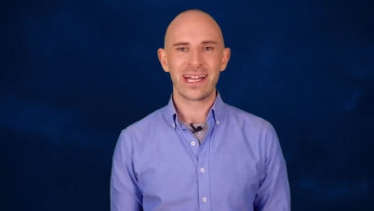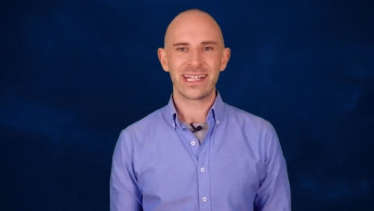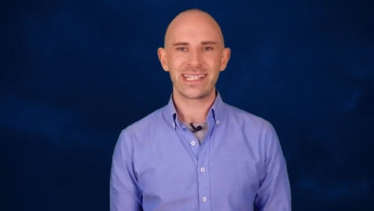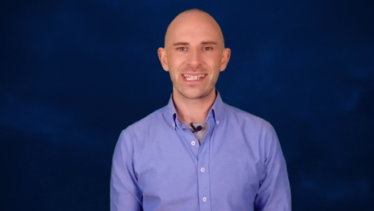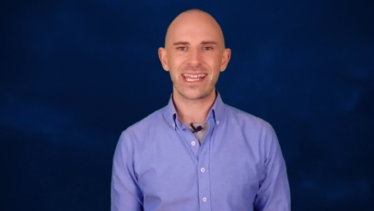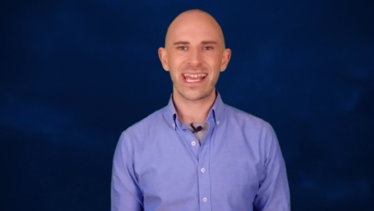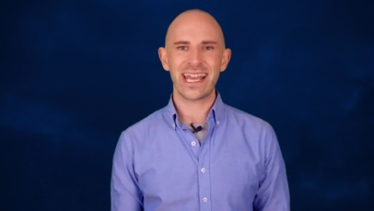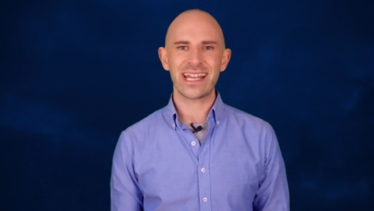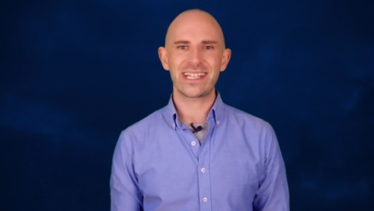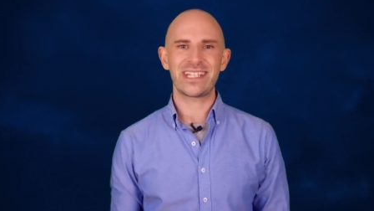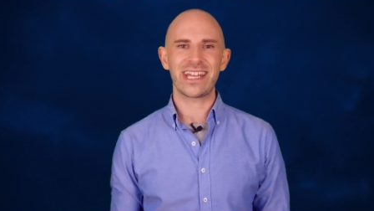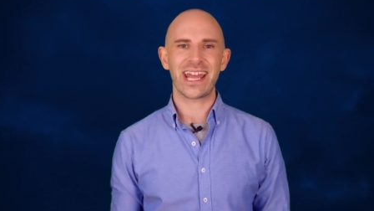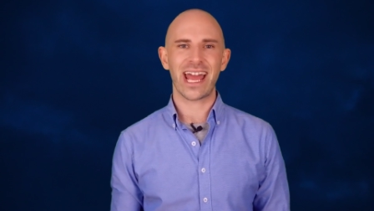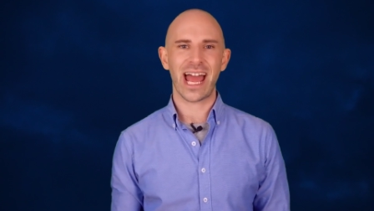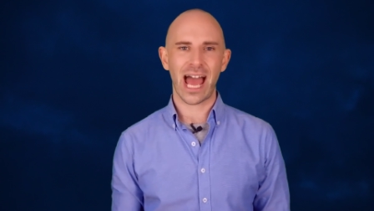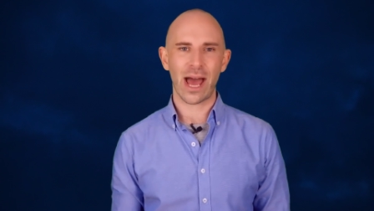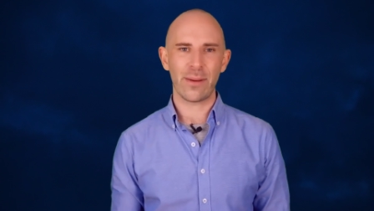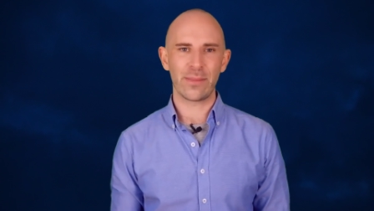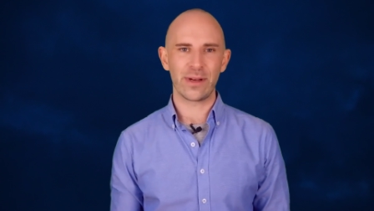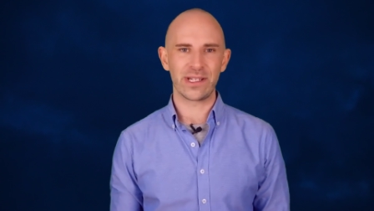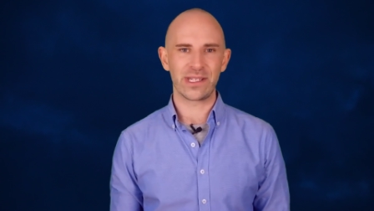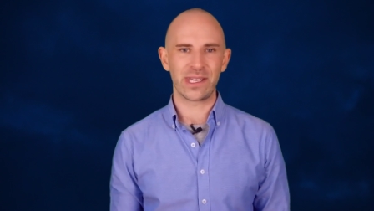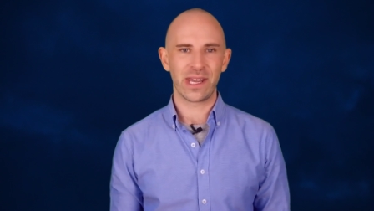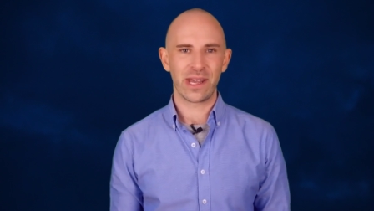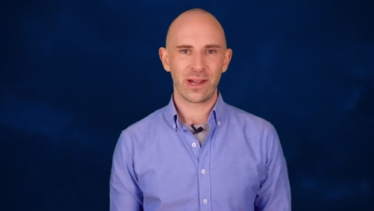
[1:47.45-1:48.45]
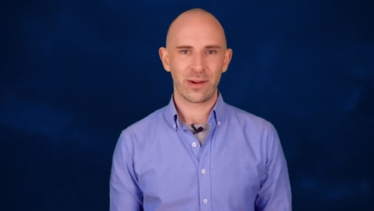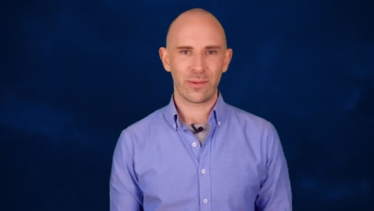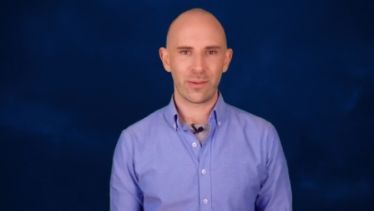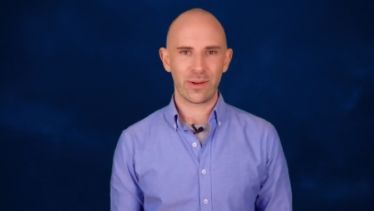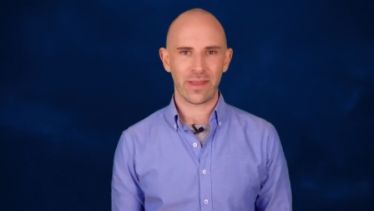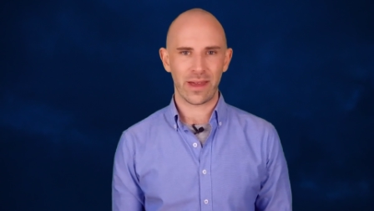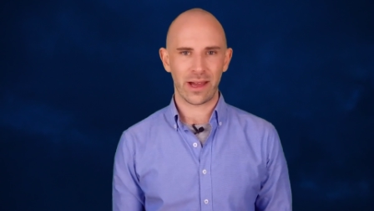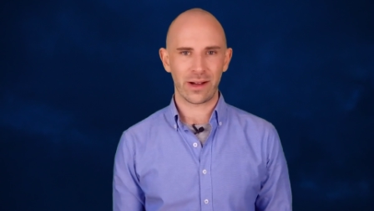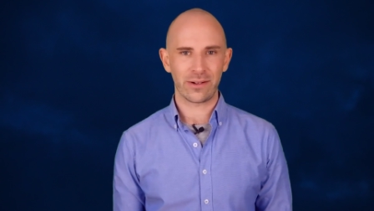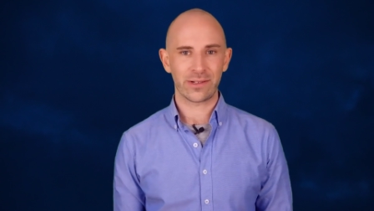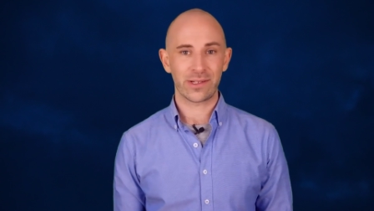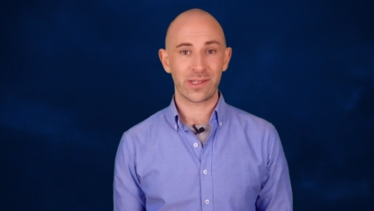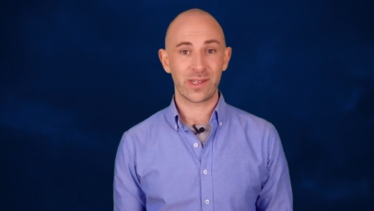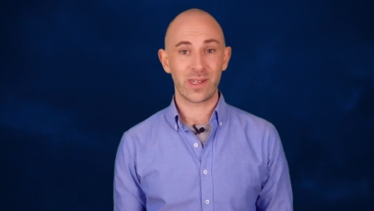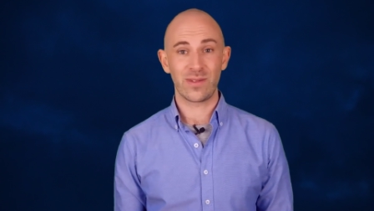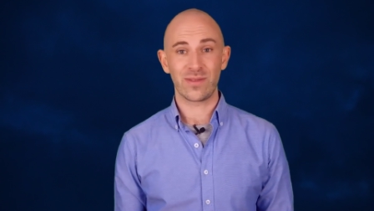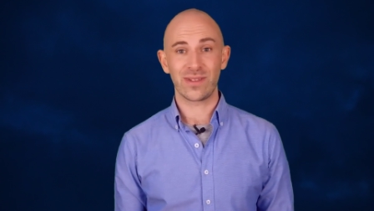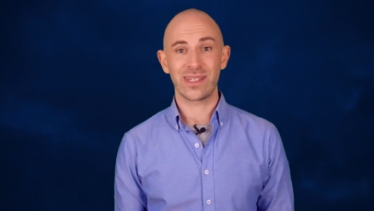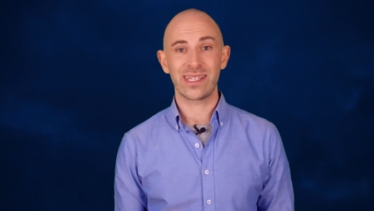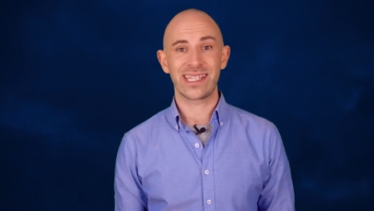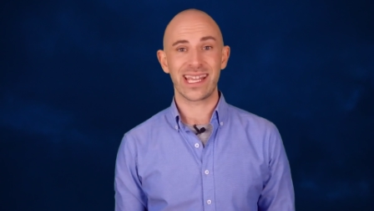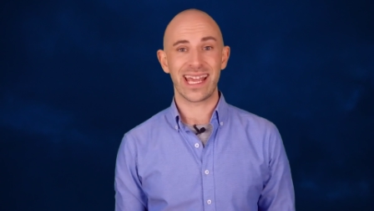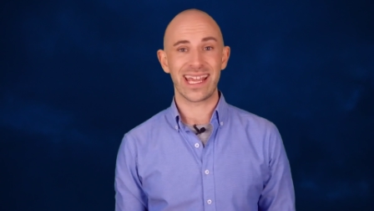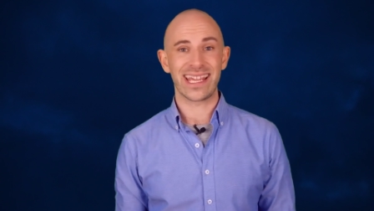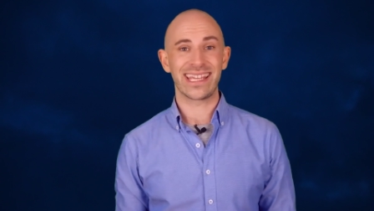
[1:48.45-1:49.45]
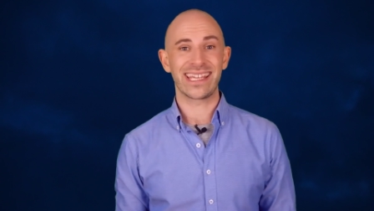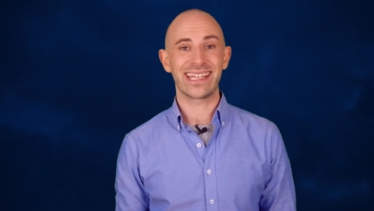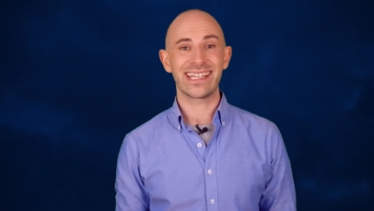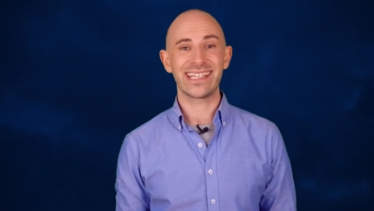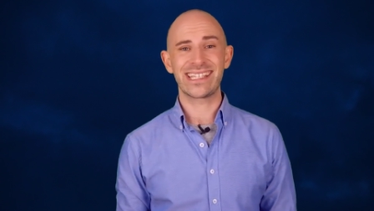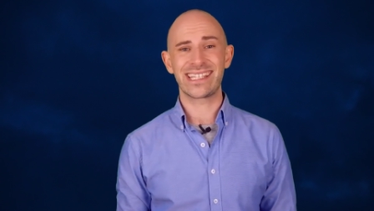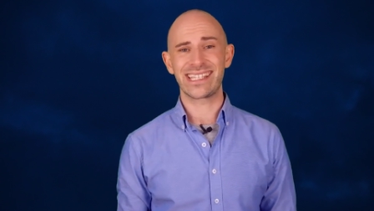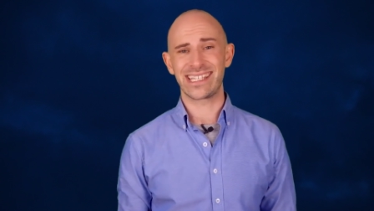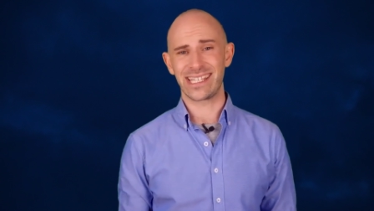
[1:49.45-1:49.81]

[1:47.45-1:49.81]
to get you hammered without even taking a